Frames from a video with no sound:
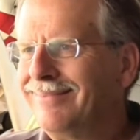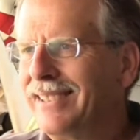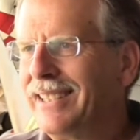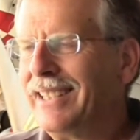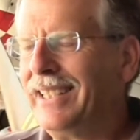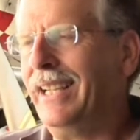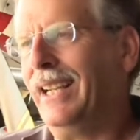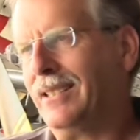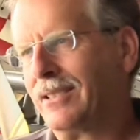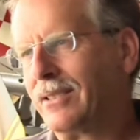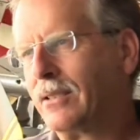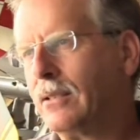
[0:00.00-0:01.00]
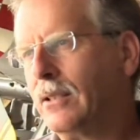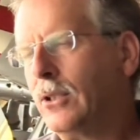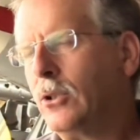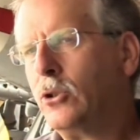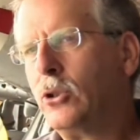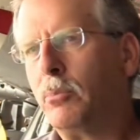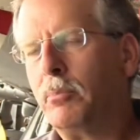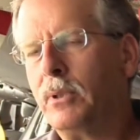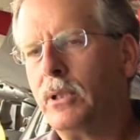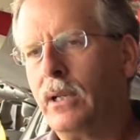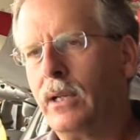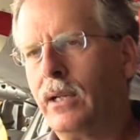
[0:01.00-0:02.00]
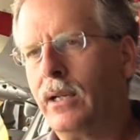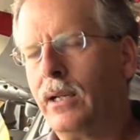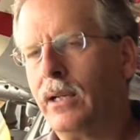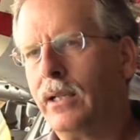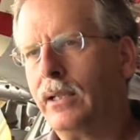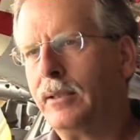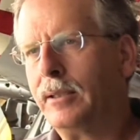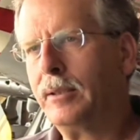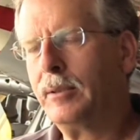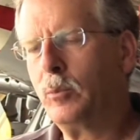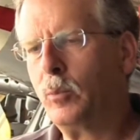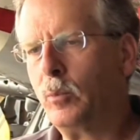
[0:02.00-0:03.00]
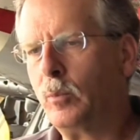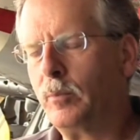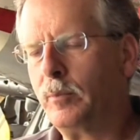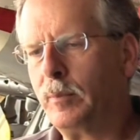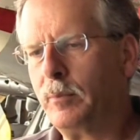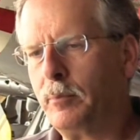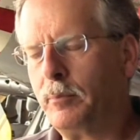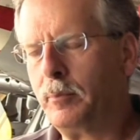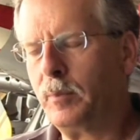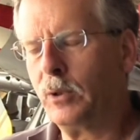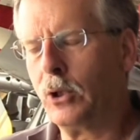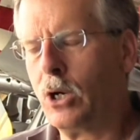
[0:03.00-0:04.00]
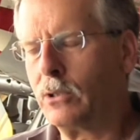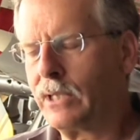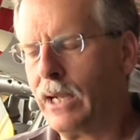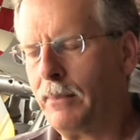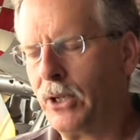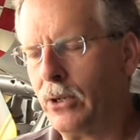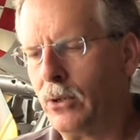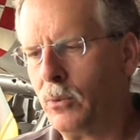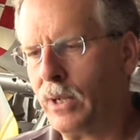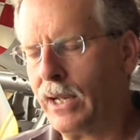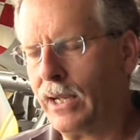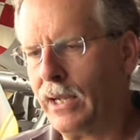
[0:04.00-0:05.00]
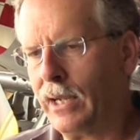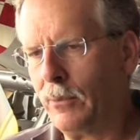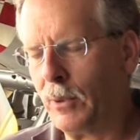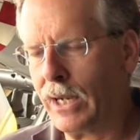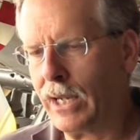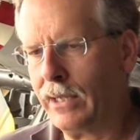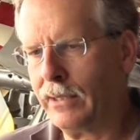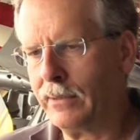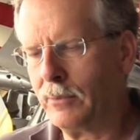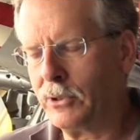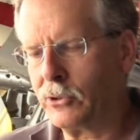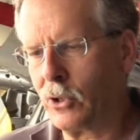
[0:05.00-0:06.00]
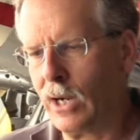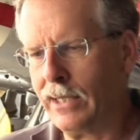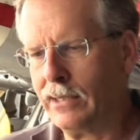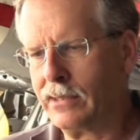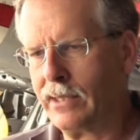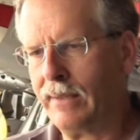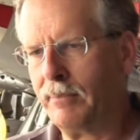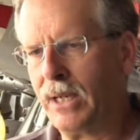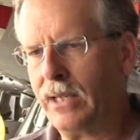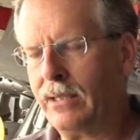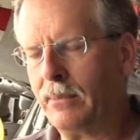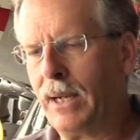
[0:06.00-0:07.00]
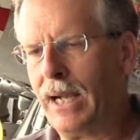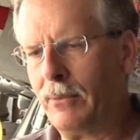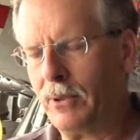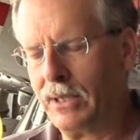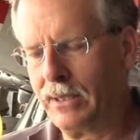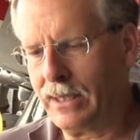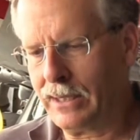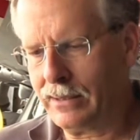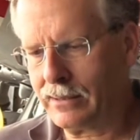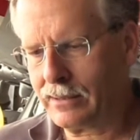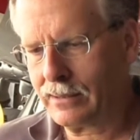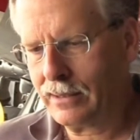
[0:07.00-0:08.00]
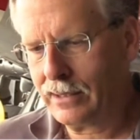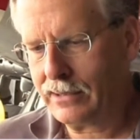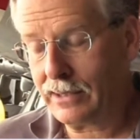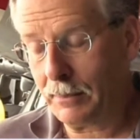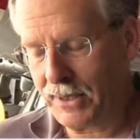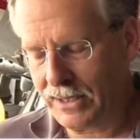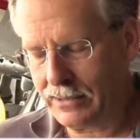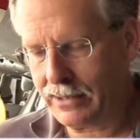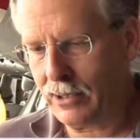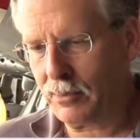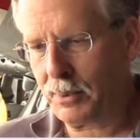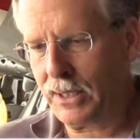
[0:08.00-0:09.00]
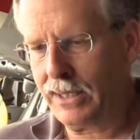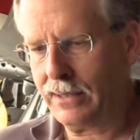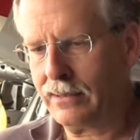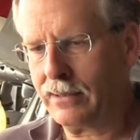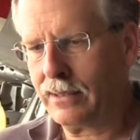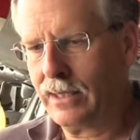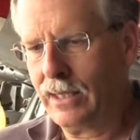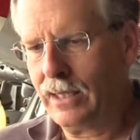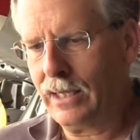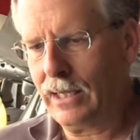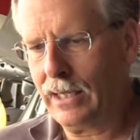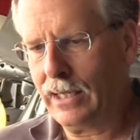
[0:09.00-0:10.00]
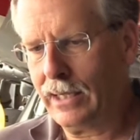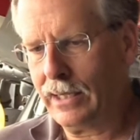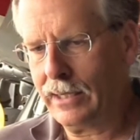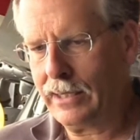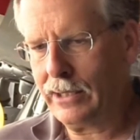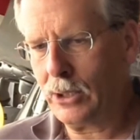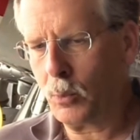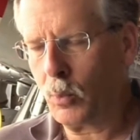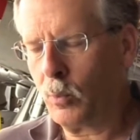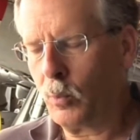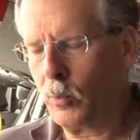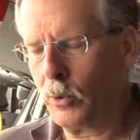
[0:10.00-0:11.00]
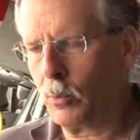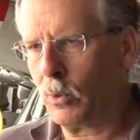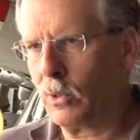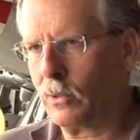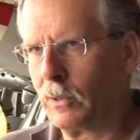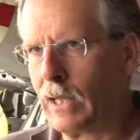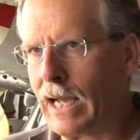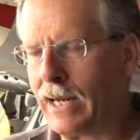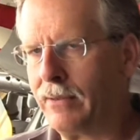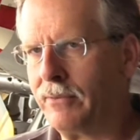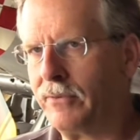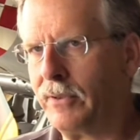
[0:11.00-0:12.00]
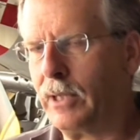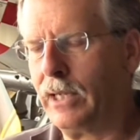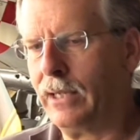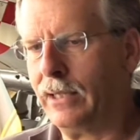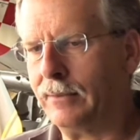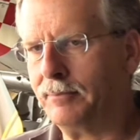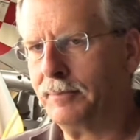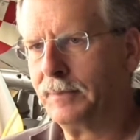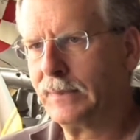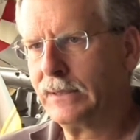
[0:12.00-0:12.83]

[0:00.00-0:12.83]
in yes. aviation. So, uh, long time ago, when I when I was trying to save money to buy one of these, some of these airplanes, uh, there there were a lot of um,